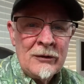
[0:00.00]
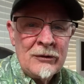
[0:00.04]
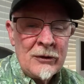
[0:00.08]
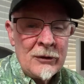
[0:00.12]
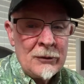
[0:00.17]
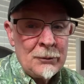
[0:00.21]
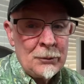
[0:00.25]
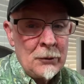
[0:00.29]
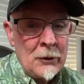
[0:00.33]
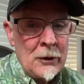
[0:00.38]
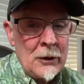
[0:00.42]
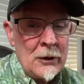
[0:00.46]
That's
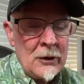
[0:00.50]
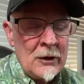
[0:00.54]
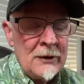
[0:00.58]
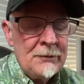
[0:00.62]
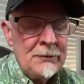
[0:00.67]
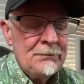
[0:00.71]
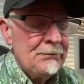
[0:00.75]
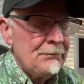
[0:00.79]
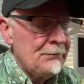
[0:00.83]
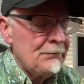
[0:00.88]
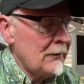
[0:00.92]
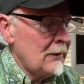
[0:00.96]
pretty good.
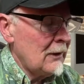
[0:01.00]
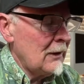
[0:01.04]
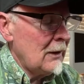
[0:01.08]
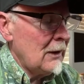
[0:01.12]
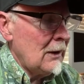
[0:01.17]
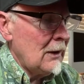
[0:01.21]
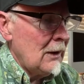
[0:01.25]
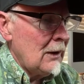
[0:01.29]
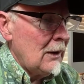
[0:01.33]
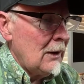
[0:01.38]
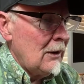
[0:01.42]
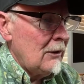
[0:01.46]

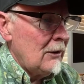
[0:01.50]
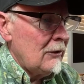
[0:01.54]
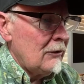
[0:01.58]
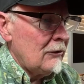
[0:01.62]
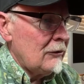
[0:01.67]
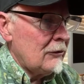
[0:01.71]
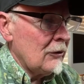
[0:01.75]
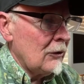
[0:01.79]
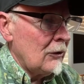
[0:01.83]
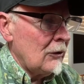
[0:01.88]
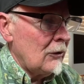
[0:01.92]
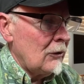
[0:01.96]

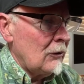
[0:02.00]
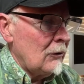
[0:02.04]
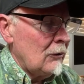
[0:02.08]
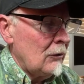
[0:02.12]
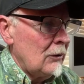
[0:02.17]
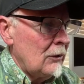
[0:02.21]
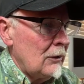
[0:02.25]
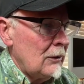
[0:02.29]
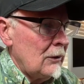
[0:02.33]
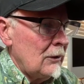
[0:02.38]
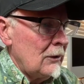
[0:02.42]
So,